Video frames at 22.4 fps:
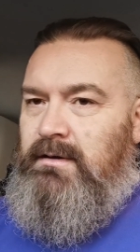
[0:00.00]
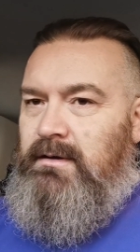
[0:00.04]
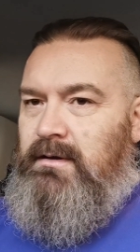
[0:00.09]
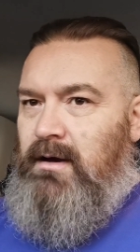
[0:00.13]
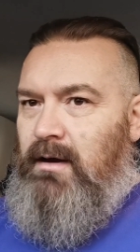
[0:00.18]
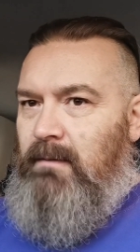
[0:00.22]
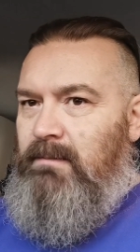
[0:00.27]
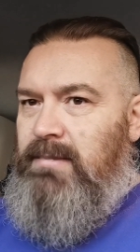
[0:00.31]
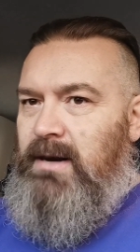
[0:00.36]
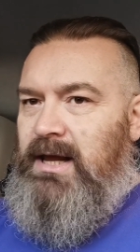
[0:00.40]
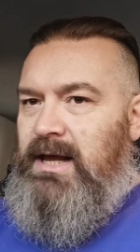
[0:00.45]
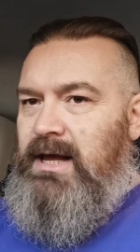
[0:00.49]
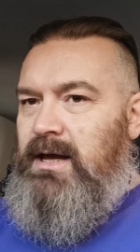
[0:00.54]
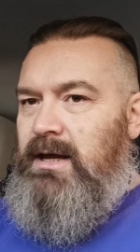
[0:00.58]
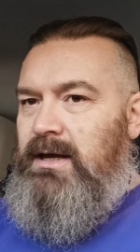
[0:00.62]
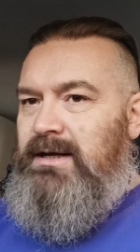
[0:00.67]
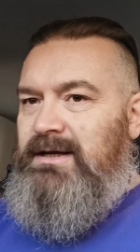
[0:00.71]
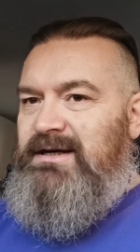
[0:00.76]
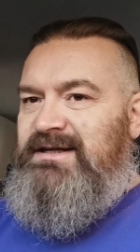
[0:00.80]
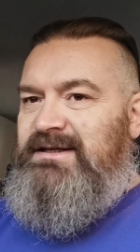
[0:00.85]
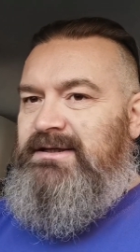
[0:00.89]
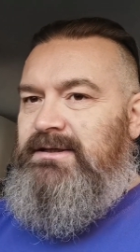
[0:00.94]

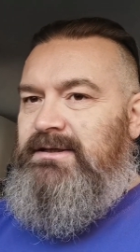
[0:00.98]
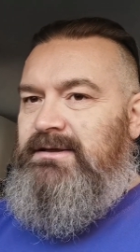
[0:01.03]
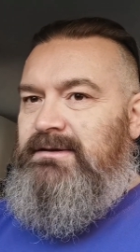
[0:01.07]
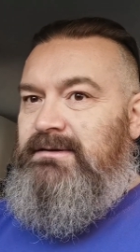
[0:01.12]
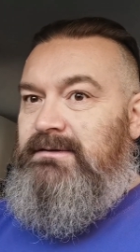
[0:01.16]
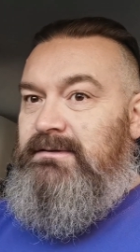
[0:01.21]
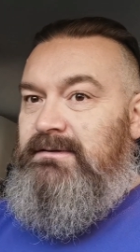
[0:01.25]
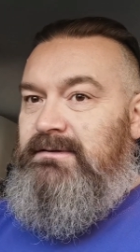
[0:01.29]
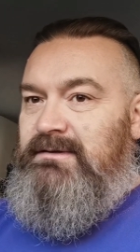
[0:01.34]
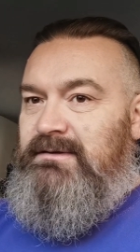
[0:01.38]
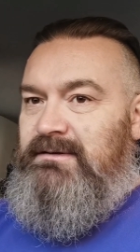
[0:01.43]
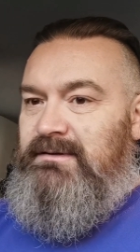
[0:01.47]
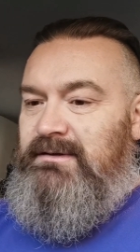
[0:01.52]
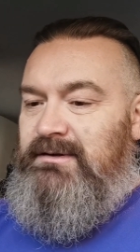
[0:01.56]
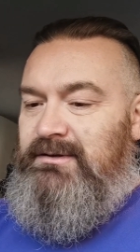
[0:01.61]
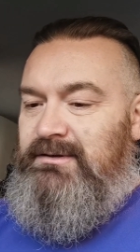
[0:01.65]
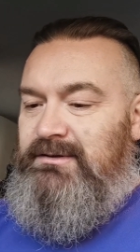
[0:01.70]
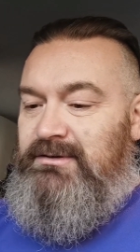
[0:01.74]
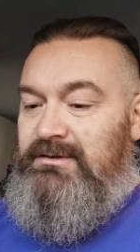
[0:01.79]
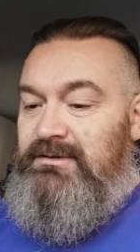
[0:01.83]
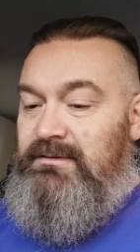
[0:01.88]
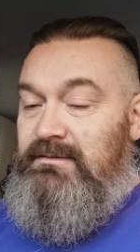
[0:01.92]
complication
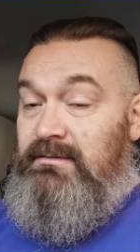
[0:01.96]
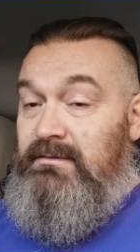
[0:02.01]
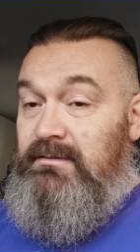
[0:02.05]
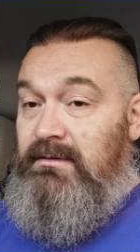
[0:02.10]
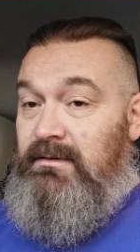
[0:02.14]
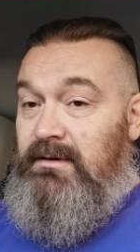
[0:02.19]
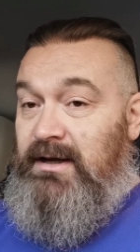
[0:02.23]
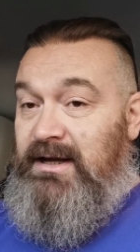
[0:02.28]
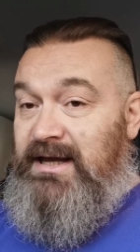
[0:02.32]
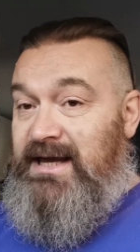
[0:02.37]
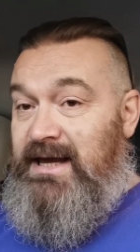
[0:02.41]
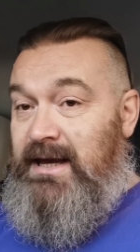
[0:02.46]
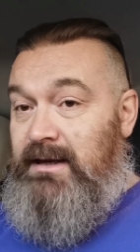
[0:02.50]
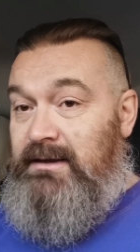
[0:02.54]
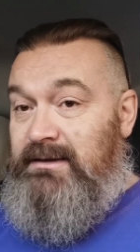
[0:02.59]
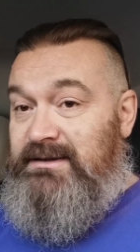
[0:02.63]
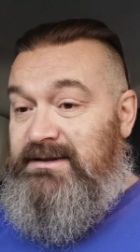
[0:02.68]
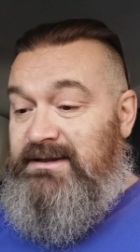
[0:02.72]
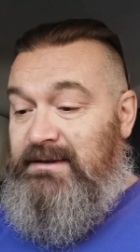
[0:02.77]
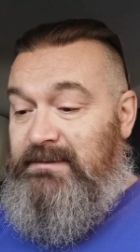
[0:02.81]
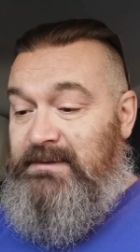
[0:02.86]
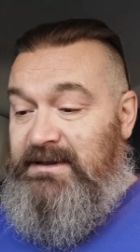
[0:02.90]
and
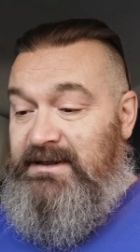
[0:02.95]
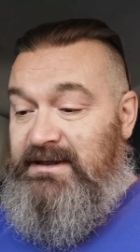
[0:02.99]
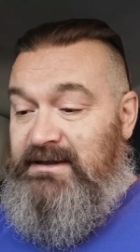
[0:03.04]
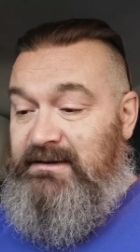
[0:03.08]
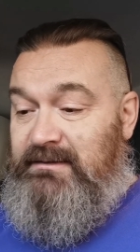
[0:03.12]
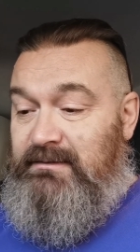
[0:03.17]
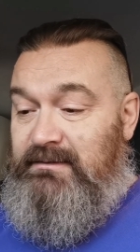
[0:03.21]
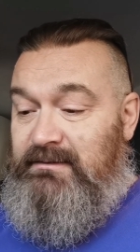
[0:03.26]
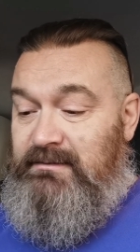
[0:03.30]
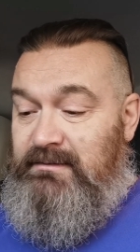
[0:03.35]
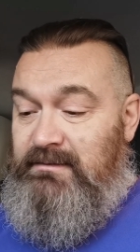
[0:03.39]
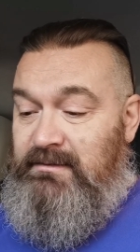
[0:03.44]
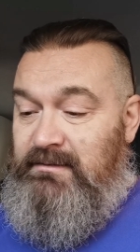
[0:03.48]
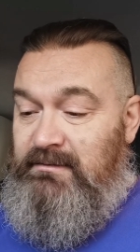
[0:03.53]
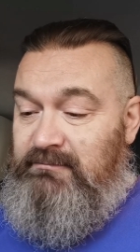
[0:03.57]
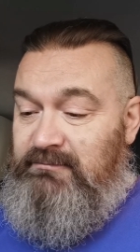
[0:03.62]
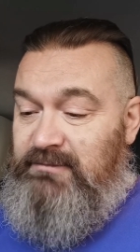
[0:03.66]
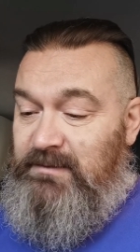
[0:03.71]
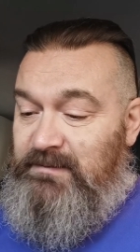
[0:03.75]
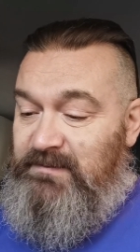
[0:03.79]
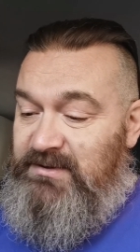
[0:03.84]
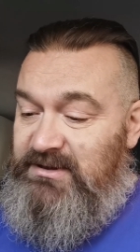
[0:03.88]
again something that
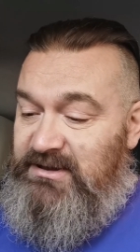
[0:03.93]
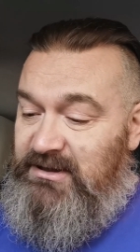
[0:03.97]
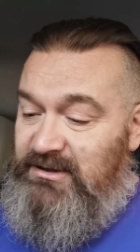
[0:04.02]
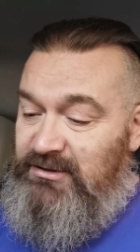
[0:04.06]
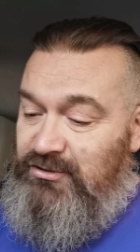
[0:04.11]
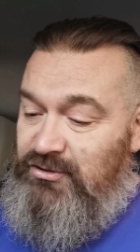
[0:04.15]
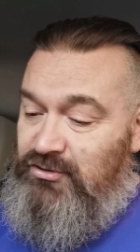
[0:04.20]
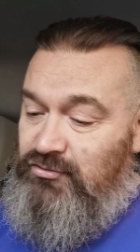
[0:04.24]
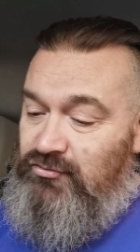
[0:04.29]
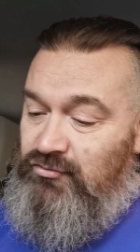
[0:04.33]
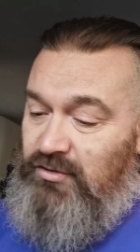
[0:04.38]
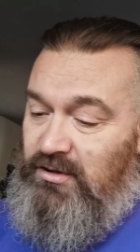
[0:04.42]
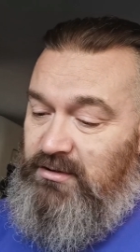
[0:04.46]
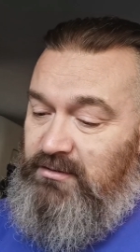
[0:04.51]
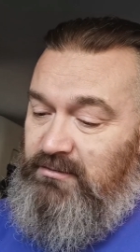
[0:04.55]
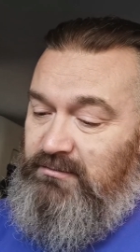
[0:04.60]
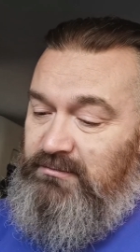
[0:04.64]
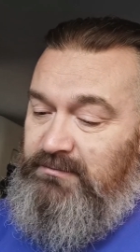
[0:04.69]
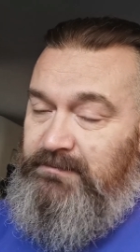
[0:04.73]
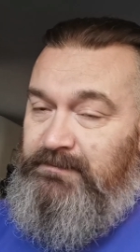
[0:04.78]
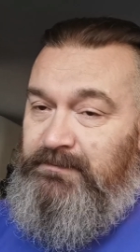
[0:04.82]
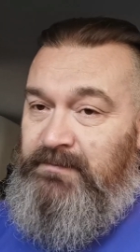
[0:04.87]
represents
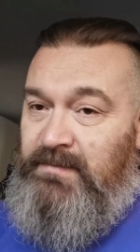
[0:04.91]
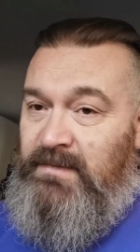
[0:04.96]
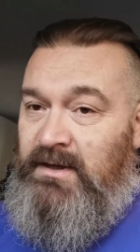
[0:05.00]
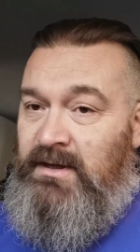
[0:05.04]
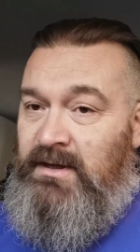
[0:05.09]
struggle.